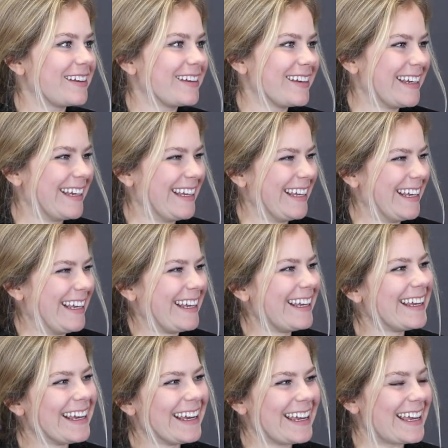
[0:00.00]
pleasure.
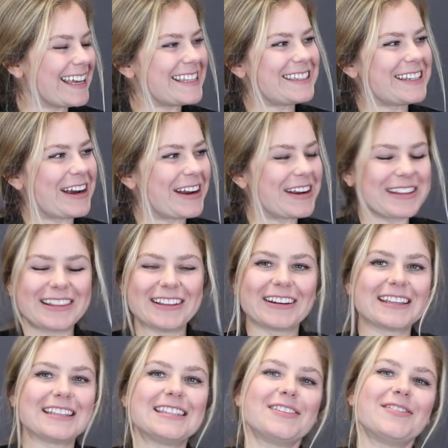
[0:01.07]
Guest starring on
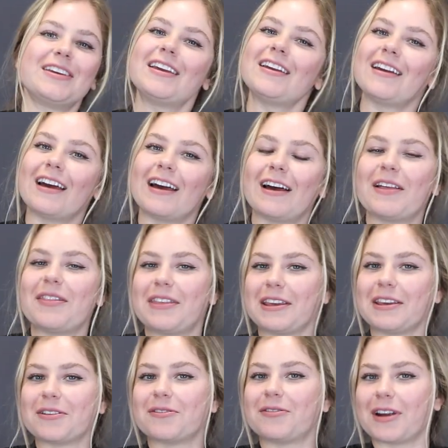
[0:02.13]
Lokad TV.
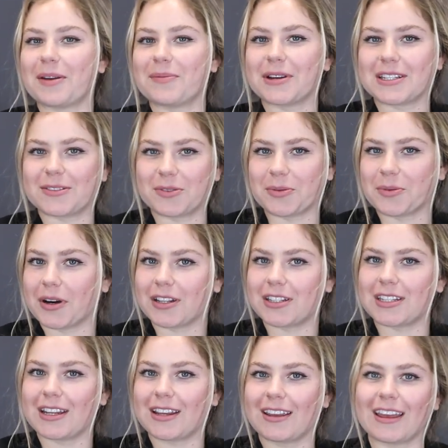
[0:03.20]
Thank you very much for
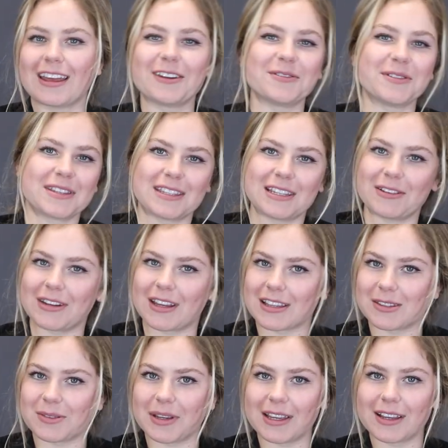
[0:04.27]
watching, and we'll see you
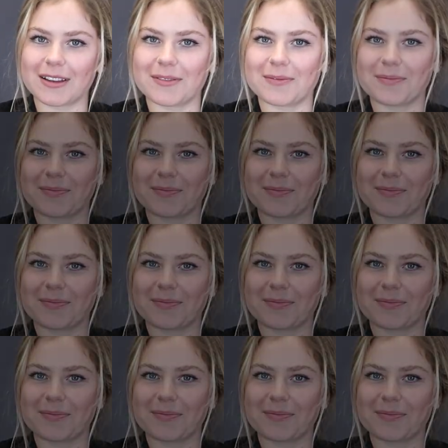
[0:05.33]
next week.